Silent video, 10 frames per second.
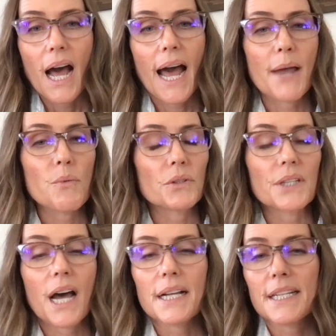I will
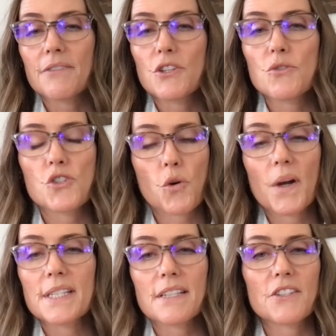not give you
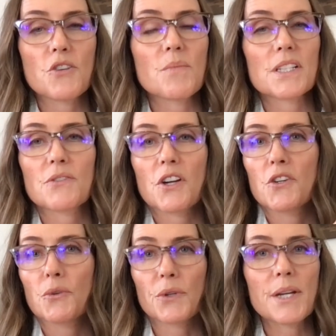choices you must
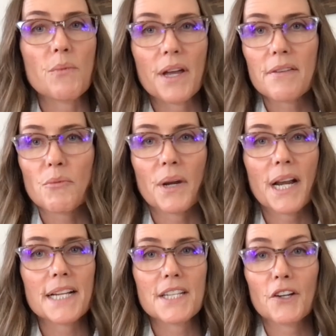agree with when
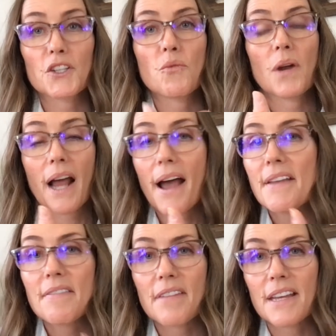I tell you what
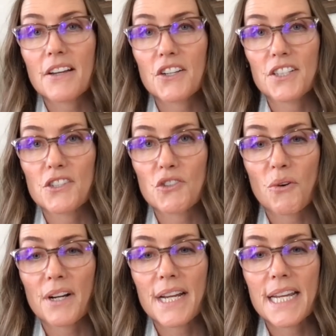I think a good
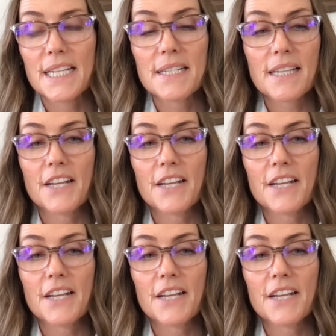story is,